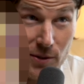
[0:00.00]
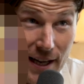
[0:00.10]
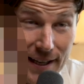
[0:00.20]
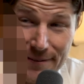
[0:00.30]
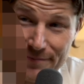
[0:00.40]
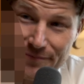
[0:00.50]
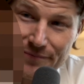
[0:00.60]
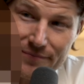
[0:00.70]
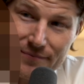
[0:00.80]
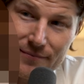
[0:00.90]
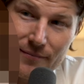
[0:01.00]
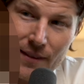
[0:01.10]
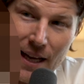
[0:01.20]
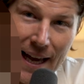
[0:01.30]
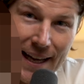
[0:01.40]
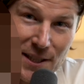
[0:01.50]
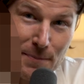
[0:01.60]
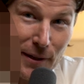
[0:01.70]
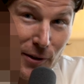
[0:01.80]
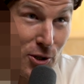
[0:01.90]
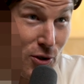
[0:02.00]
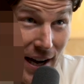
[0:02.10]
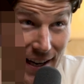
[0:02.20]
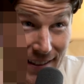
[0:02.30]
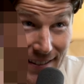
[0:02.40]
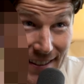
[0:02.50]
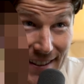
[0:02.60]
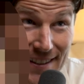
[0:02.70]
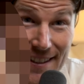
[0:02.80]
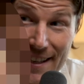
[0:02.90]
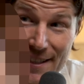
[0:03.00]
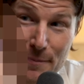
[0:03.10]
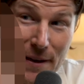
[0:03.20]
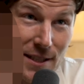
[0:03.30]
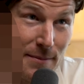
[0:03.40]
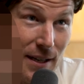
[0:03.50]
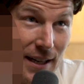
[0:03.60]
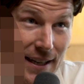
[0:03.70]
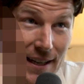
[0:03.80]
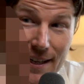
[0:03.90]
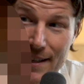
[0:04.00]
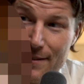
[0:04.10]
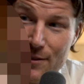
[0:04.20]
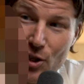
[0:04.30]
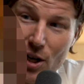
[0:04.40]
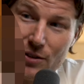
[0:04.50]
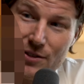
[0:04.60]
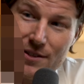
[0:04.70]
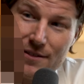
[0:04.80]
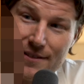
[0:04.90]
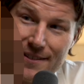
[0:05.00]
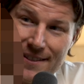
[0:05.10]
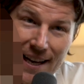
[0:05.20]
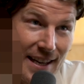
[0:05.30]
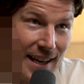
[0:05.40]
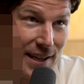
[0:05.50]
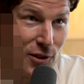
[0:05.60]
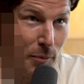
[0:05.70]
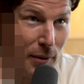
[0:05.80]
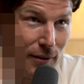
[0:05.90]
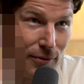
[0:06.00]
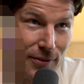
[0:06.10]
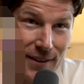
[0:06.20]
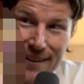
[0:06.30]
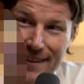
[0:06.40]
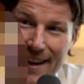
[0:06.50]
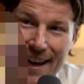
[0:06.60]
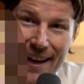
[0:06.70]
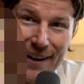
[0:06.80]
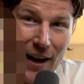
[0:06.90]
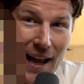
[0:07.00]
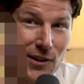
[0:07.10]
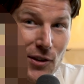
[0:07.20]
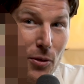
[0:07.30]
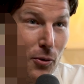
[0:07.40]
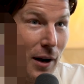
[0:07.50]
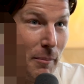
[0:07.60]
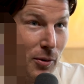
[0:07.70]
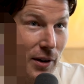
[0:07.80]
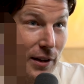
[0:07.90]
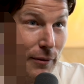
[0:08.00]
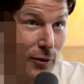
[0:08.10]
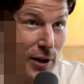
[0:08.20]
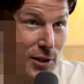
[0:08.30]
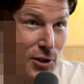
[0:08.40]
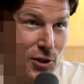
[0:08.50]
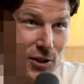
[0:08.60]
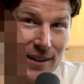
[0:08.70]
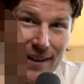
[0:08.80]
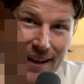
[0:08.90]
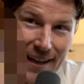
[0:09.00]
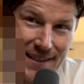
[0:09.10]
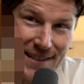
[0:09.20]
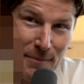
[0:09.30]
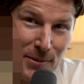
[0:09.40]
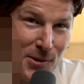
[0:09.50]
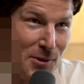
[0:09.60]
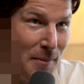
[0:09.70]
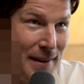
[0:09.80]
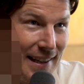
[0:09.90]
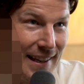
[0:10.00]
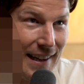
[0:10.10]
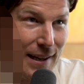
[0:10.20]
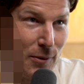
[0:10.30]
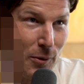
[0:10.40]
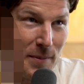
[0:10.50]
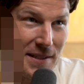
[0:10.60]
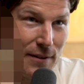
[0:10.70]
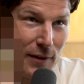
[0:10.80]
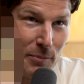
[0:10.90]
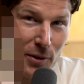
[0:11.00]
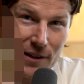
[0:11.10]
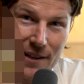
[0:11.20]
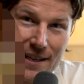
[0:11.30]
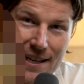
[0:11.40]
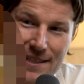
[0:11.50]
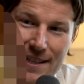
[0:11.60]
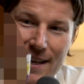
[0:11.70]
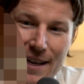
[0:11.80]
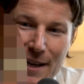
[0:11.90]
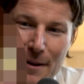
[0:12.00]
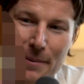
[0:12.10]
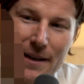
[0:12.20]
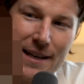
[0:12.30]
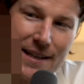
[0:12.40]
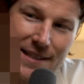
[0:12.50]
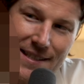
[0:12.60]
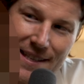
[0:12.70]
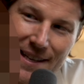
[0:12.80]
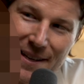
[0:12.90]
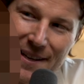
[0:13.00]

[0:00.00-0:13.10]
all day. Yeah. And it's been on the train. It's been to my uh, child's daycare drop-off. And I actually thought I put it in the fridge. I asked our producer, Amelia, to leave the room to see if I put it at the desk. But it is